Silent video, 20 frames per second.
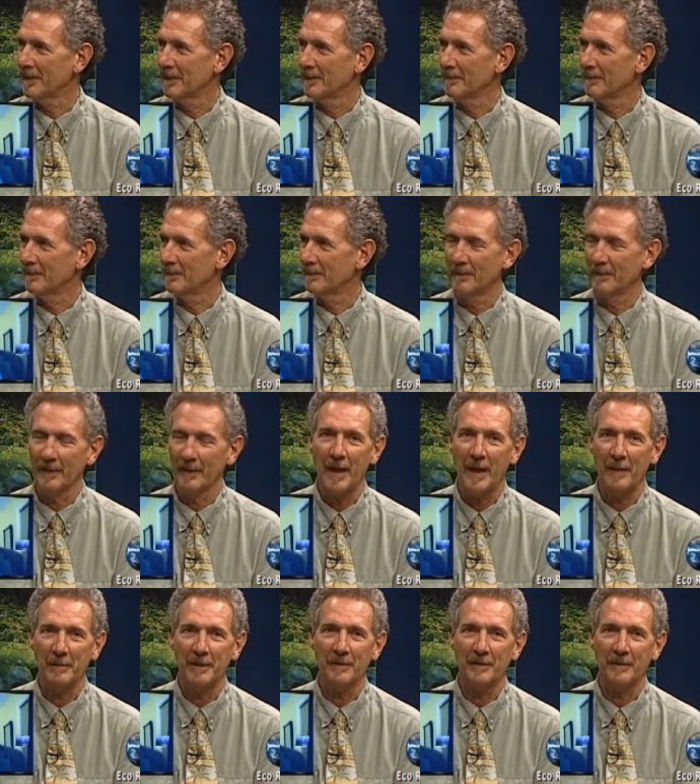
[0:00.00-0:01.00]
and
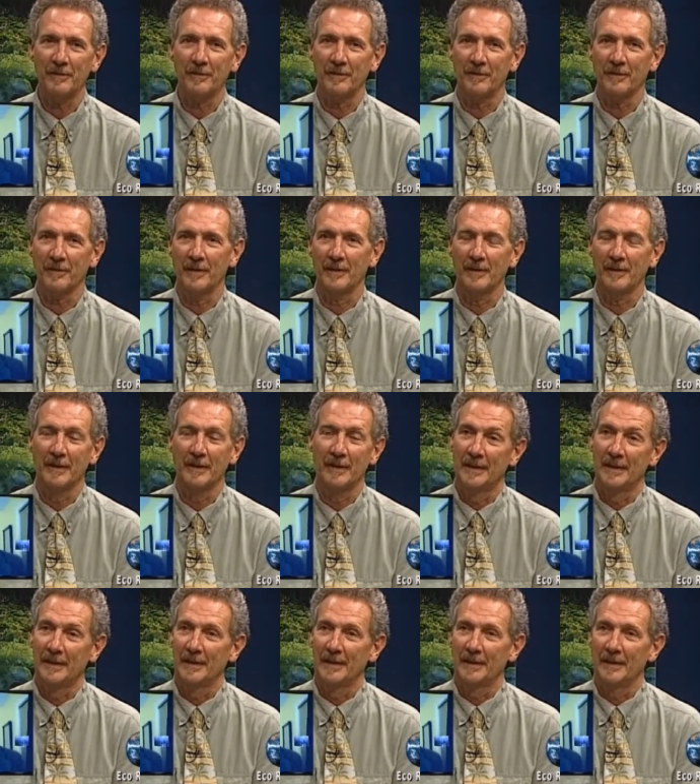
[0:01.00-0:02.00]
lobbyists and
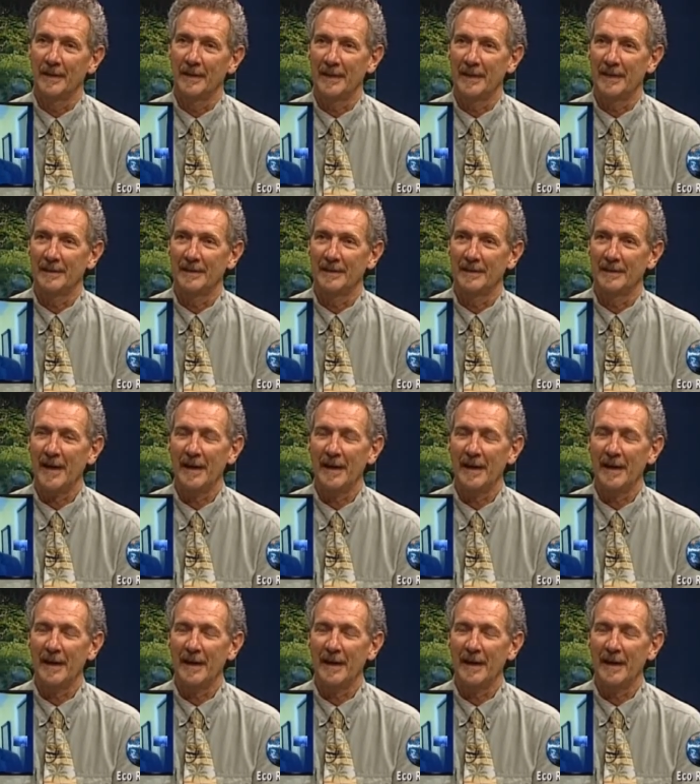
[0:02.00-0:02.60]
uh,